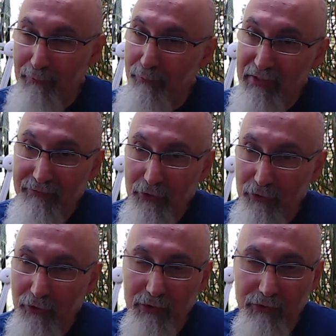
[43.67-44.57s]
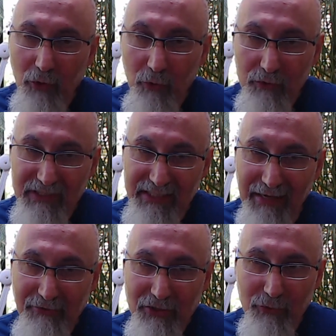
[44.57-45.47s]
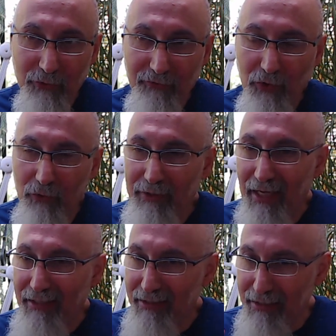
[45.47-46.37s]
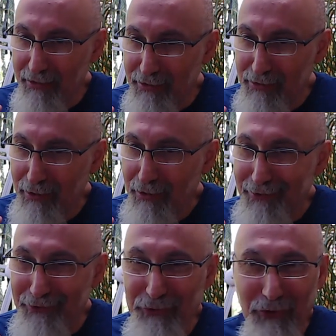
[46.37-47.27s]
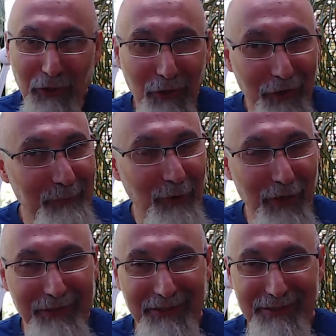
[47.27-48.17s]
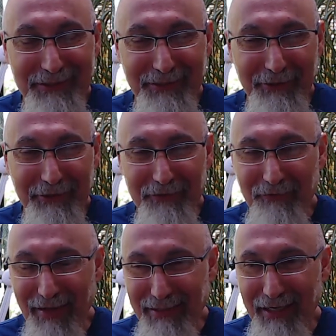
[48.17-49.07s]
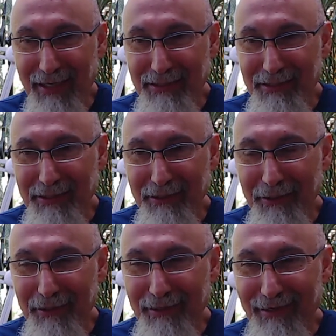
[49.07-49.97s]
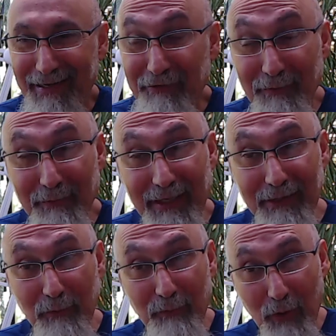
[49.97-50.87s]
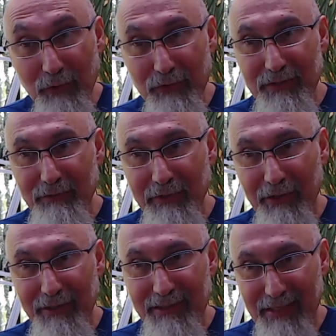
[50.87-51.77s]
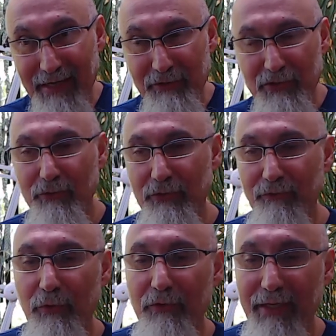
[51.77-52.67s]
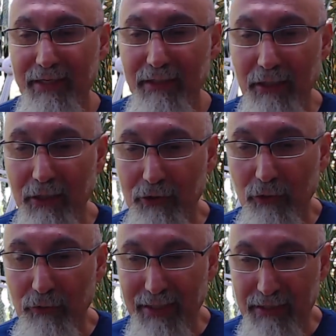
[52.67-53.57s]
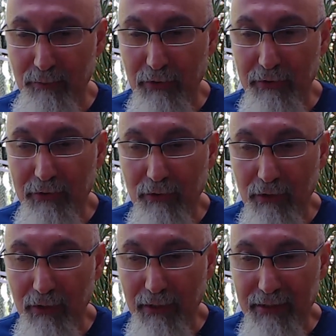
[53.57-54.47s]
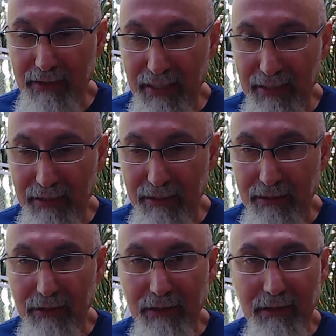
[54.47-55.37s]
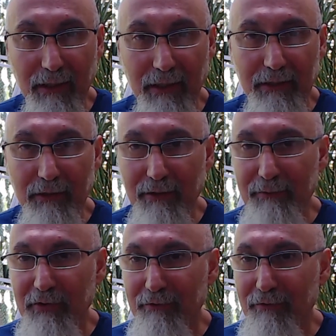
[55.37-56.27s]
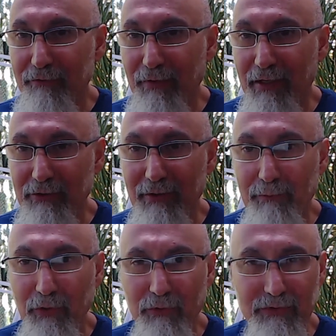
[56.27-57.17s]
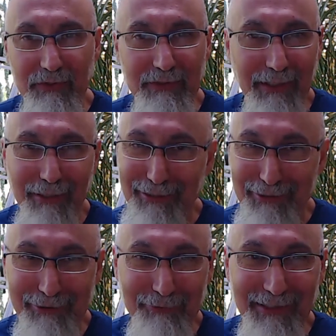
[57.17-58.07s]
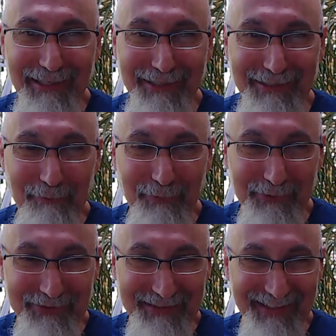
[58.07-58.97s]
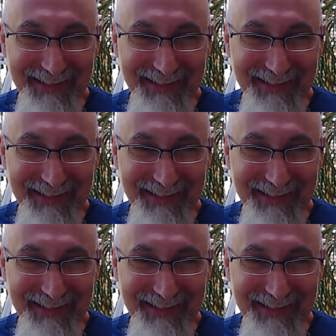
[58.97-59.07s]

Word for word: Believe it or not, Savage Sword of Conan is, there's a lot of politics in there. It's fantastic. I even made a post regarding Savage Sword of Conan's political take. Here, let me find you that post, because I really like that post.